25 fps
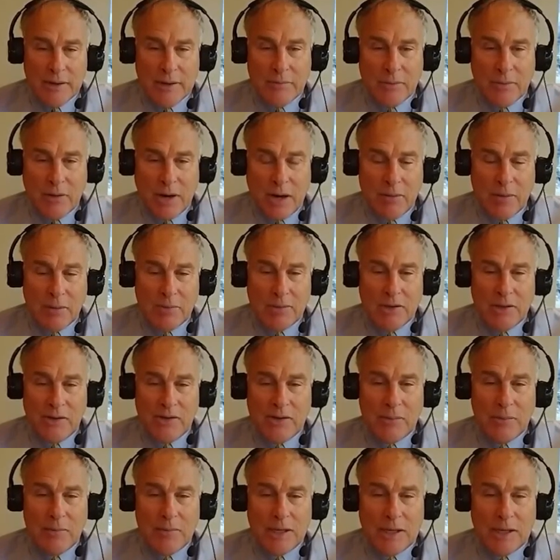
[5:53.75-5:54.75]
and probably
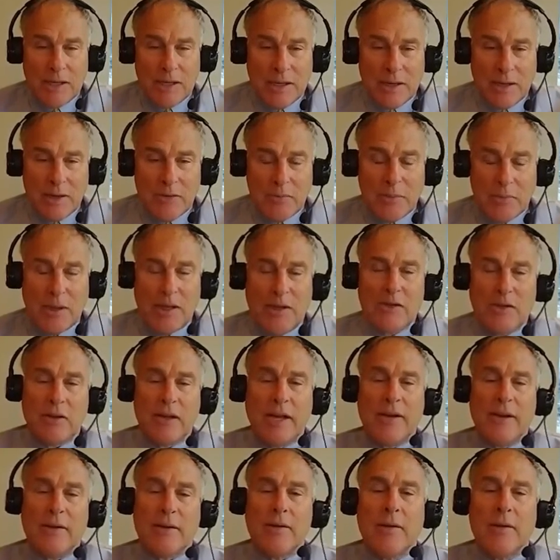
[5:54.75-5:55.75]
somebody else pays
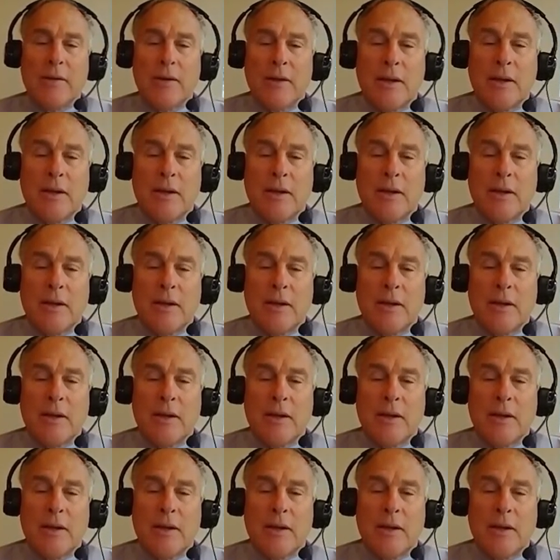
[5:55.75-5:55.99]
later.